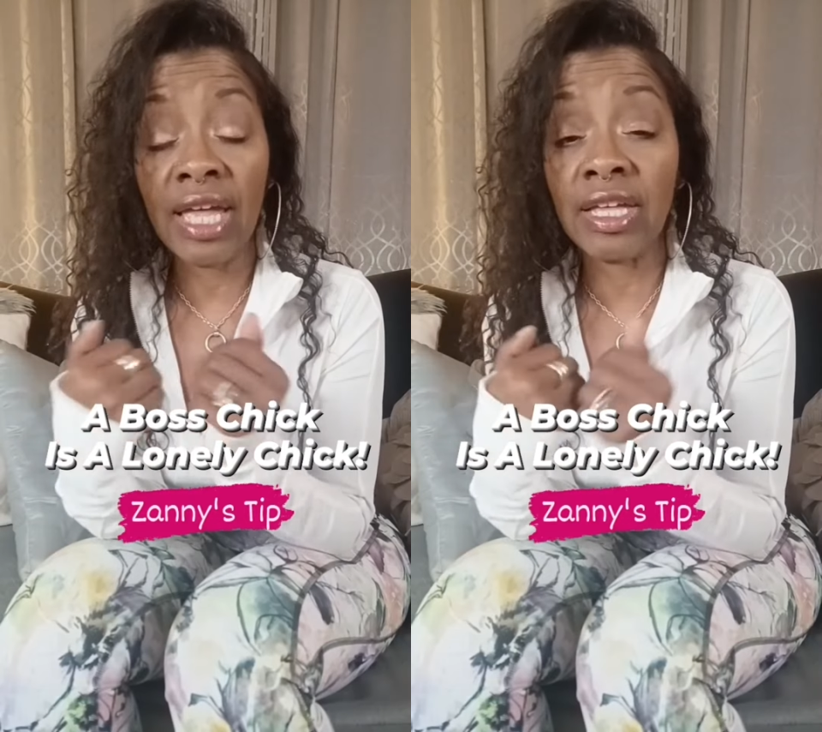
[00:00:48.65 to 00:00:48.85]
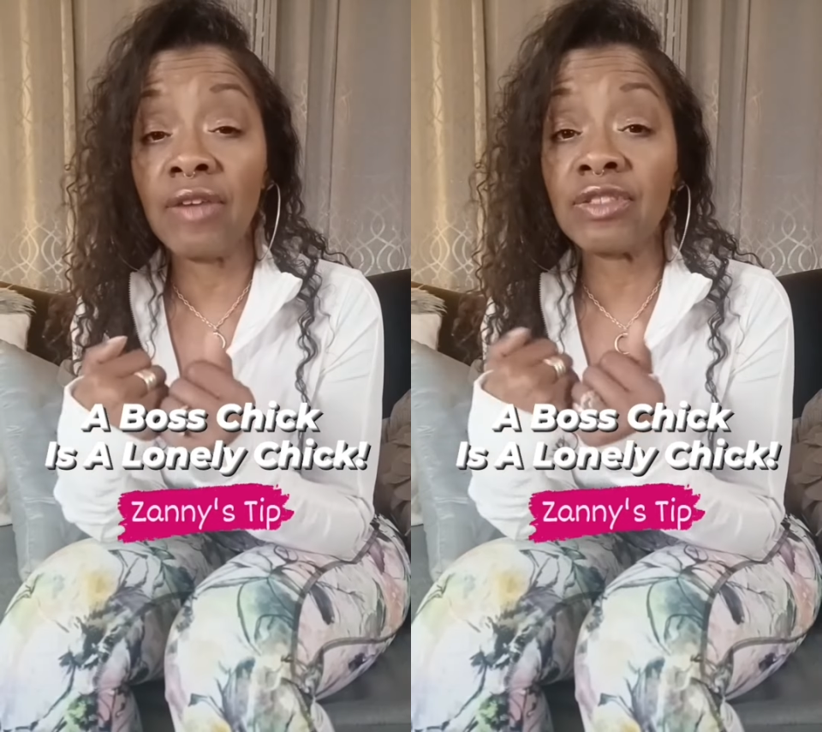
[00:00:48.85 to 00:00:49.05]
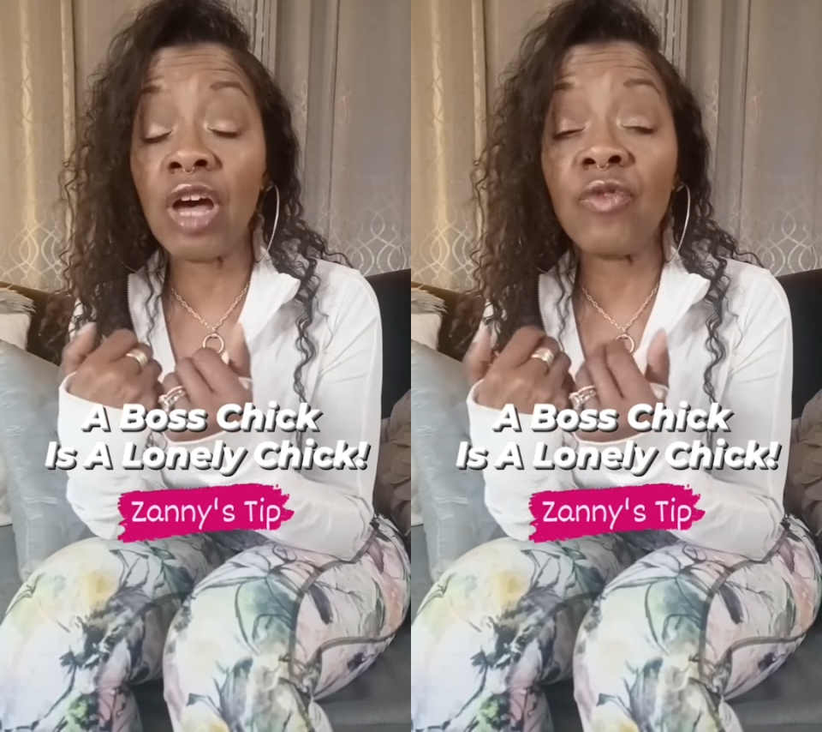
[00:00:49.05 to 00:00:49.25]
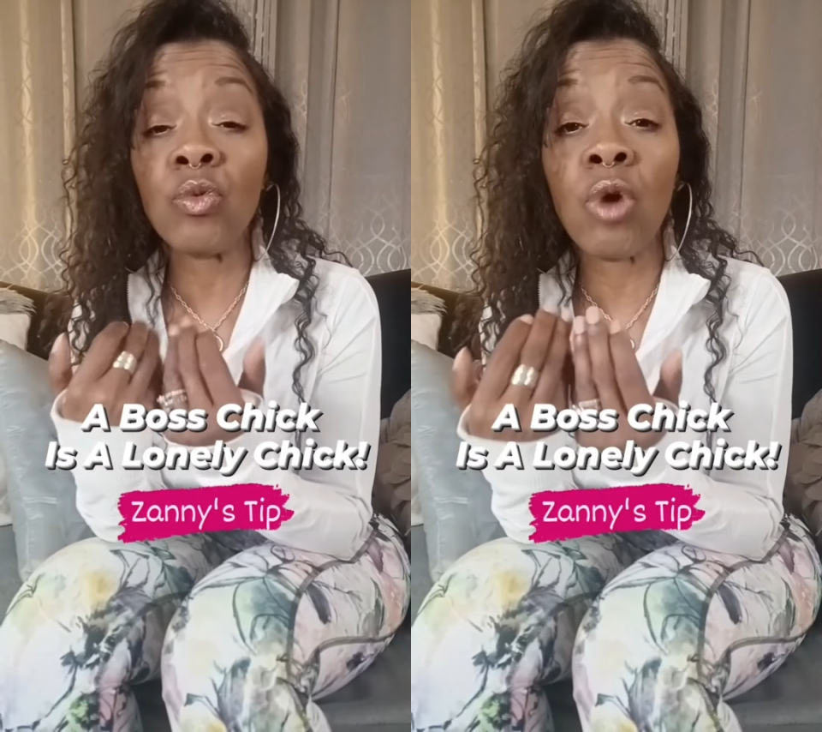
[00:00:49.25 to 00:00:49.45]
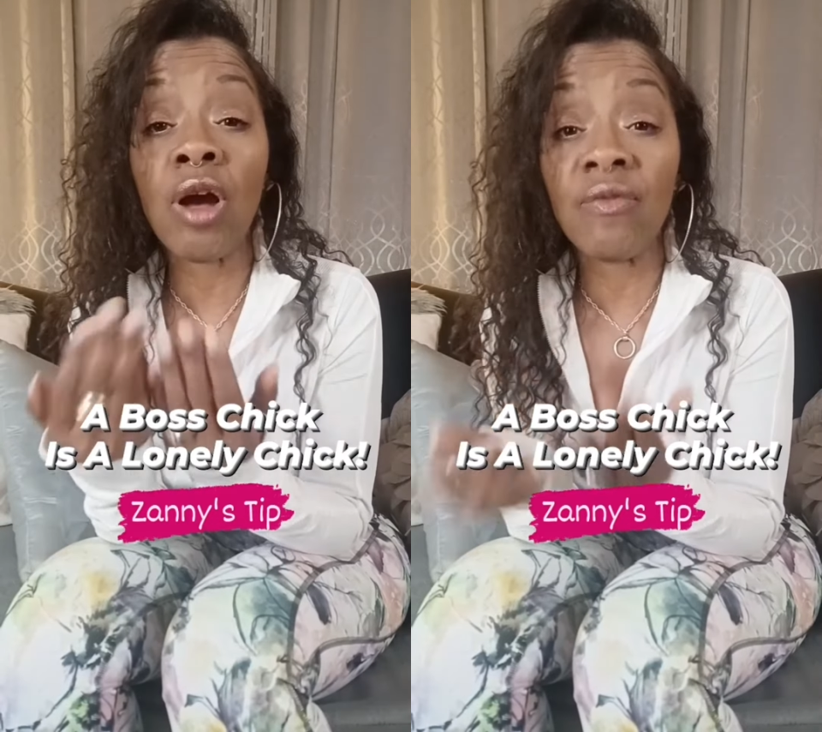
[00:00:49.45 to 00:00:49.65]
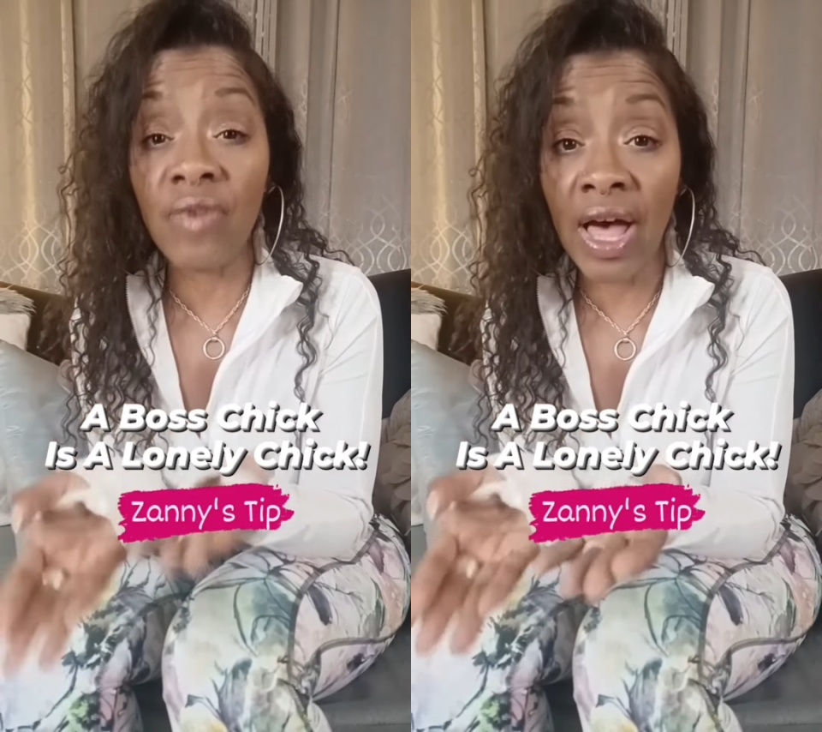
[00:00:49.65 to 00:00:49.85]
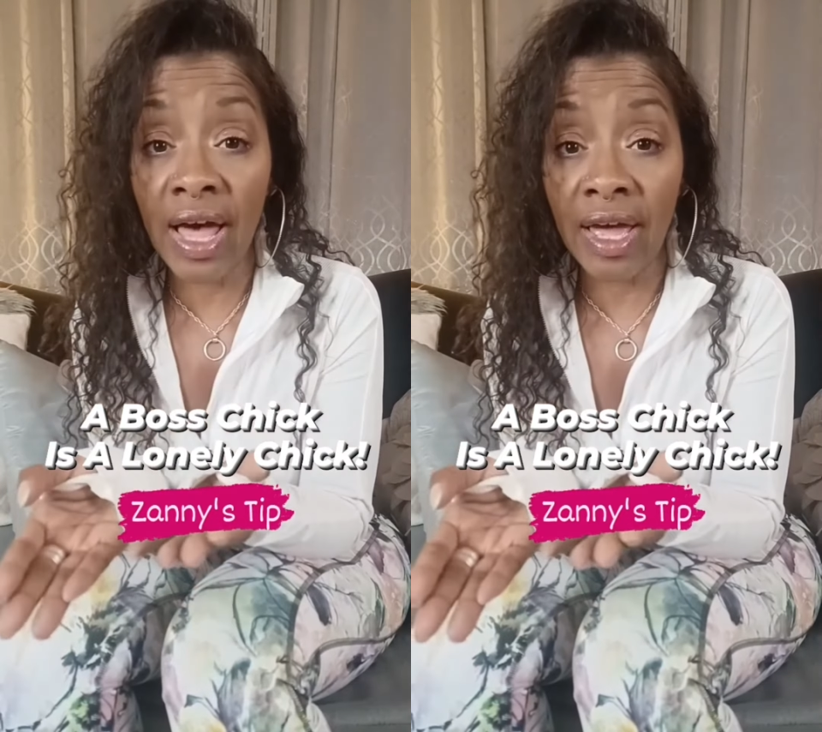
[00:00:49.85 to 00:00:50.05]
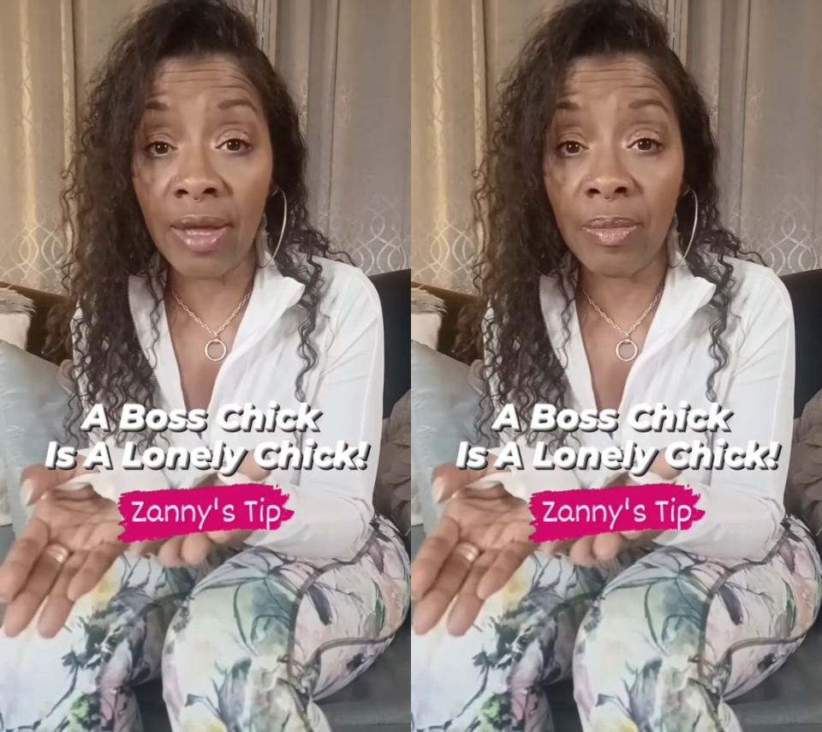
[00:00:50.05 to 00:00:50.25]
It gives off a wrong
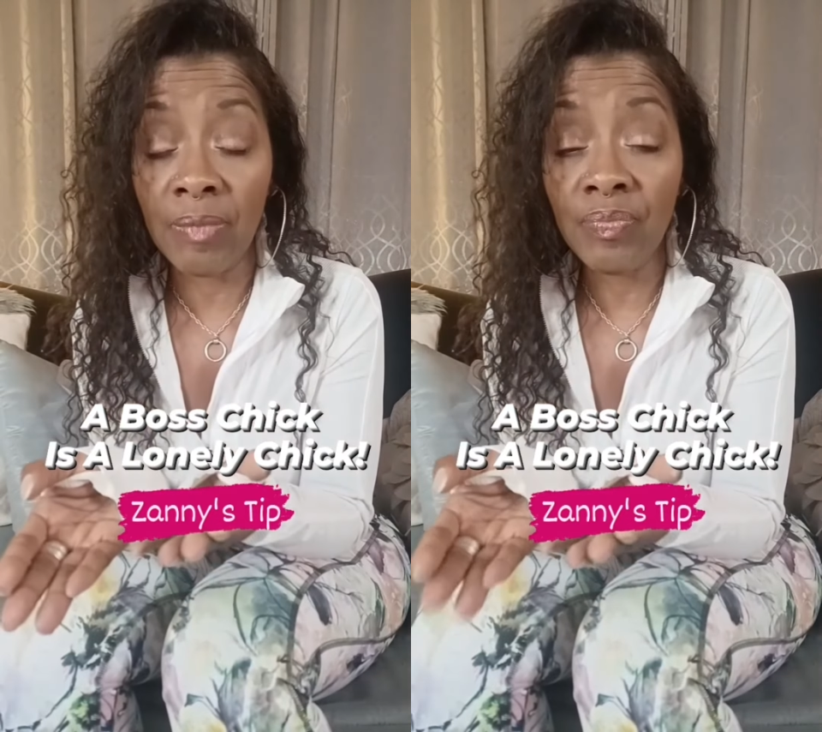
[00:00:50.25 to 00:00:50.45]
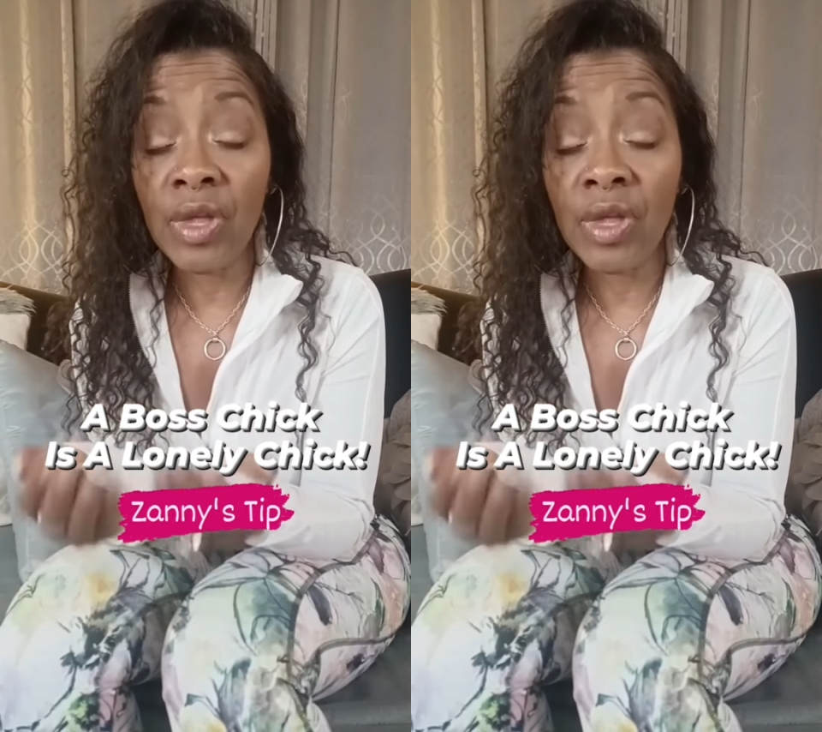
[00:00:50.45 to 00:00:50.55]
vibe.